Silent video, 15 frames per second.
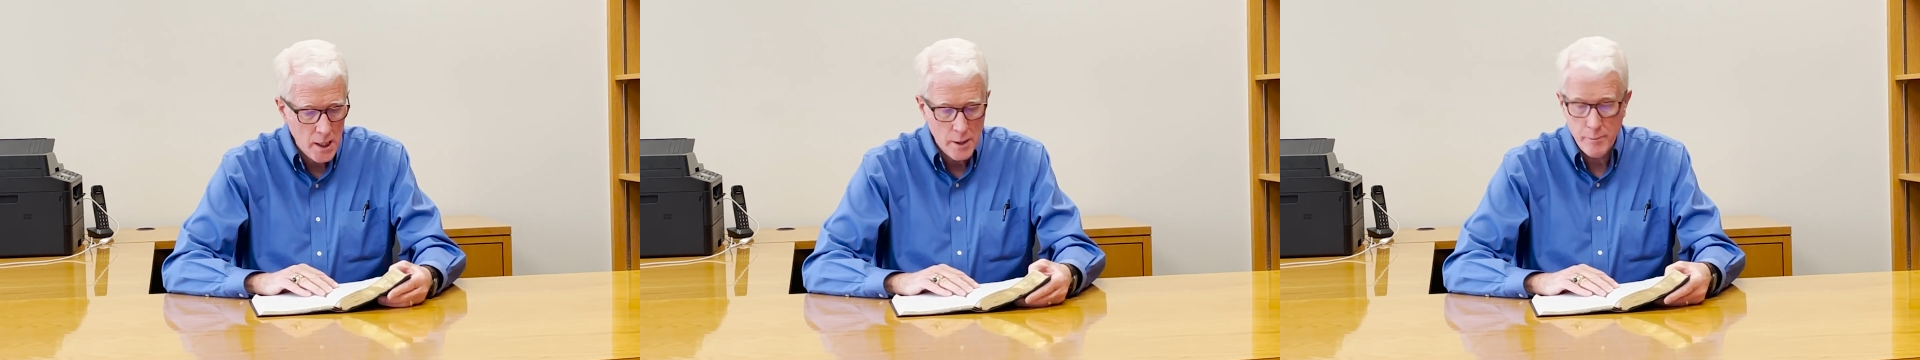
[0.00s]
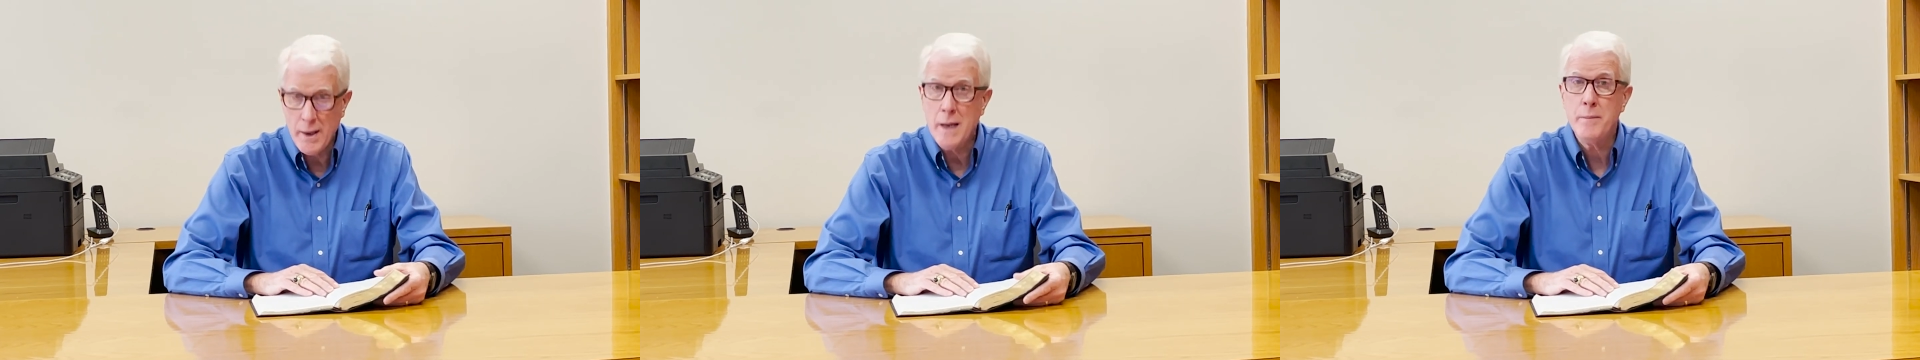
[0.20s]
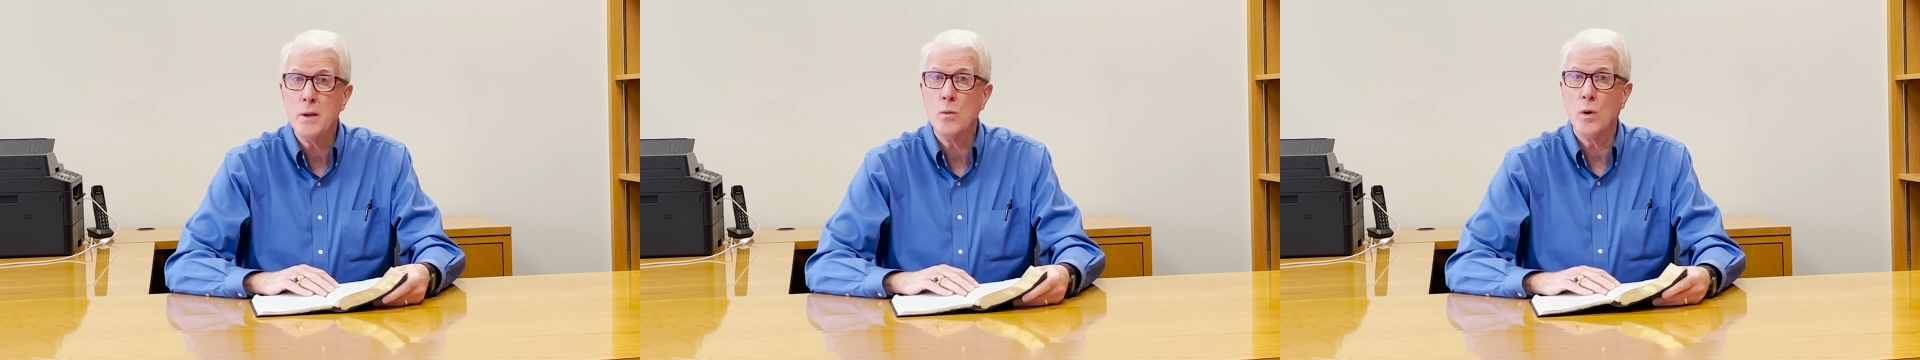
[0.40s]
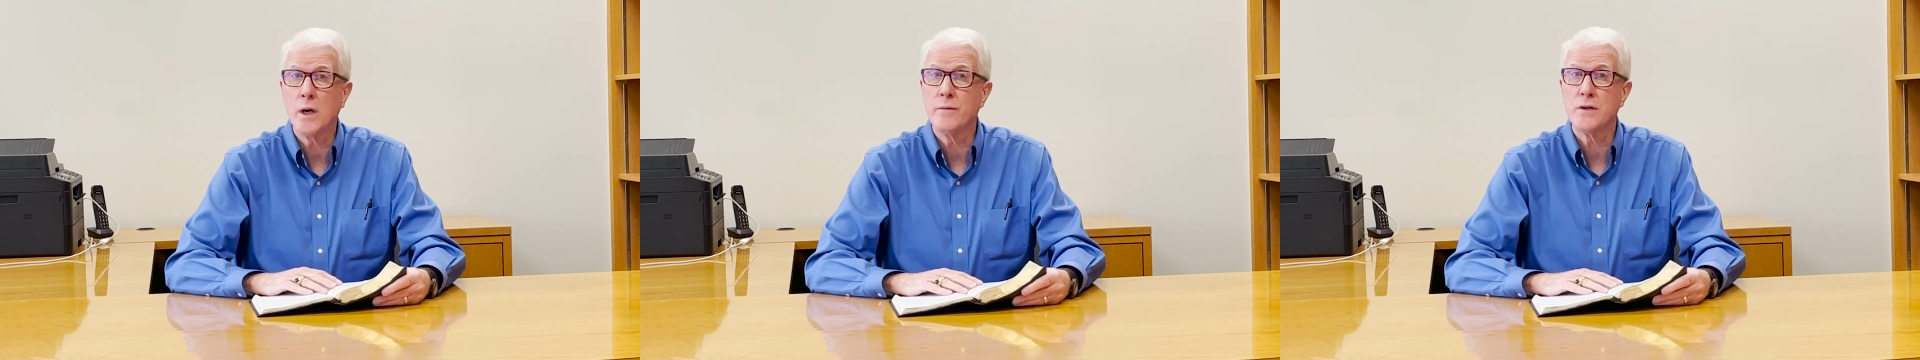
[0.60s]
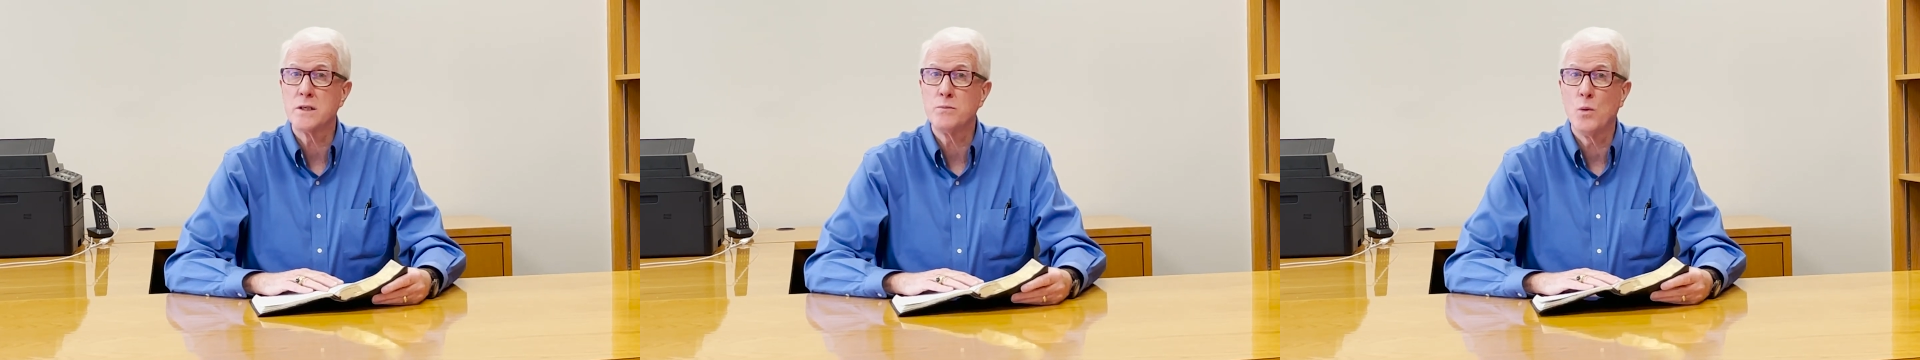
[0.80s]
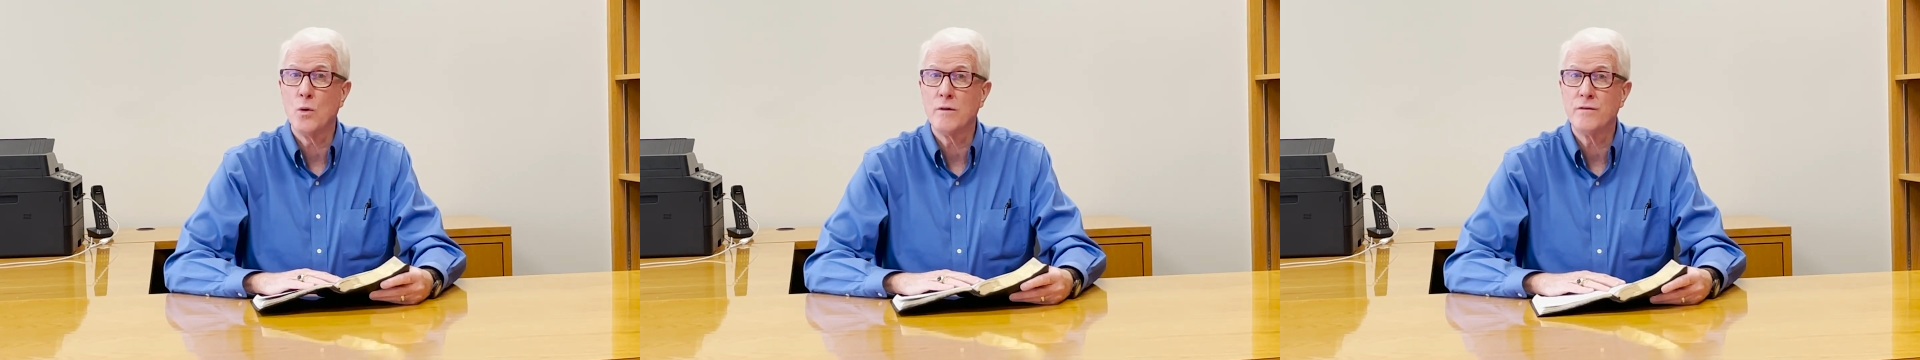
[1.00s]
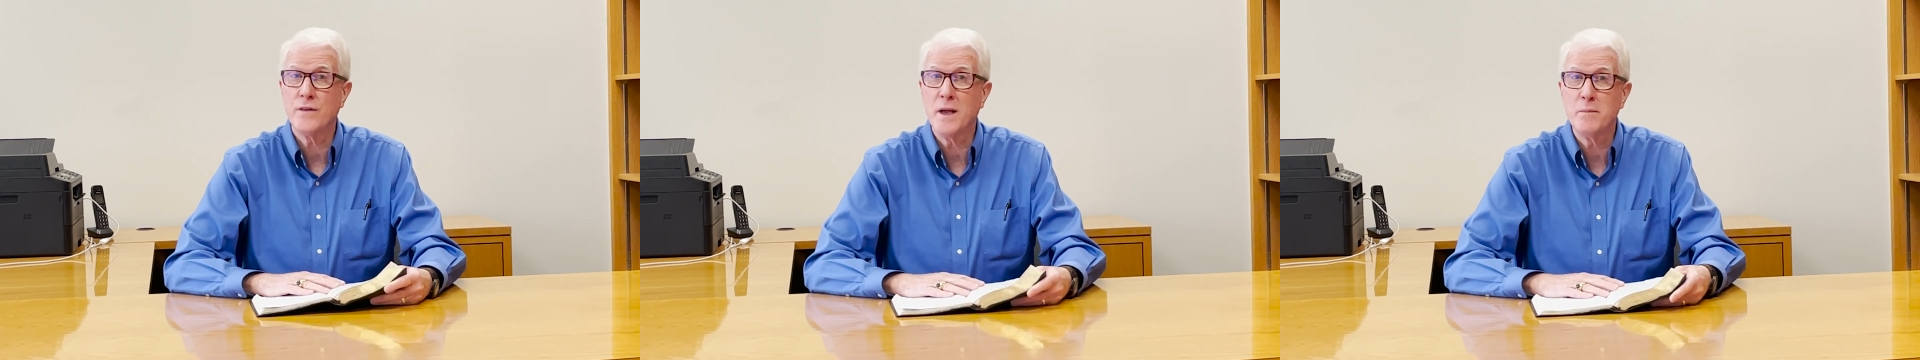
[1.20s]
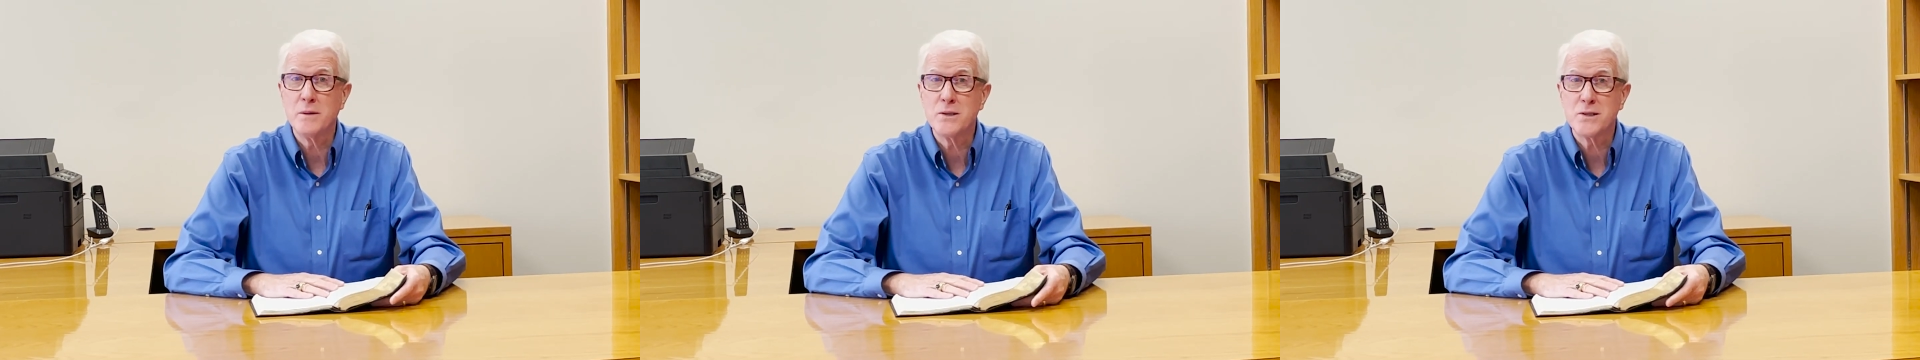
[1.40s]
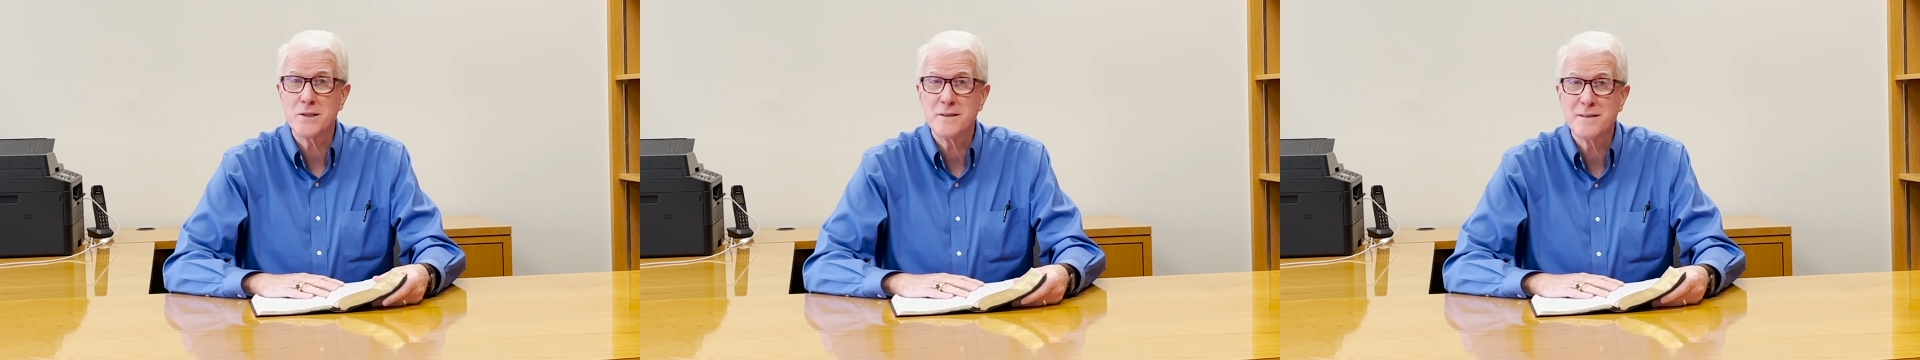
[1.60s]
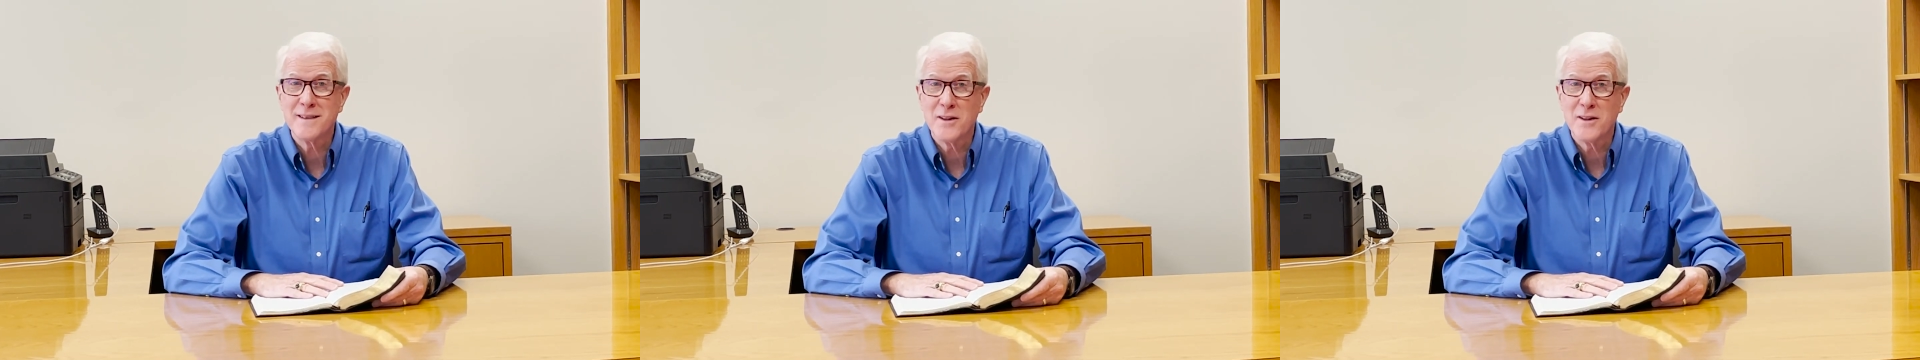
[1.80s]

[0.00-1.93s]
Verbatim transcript: maybe one of his more famous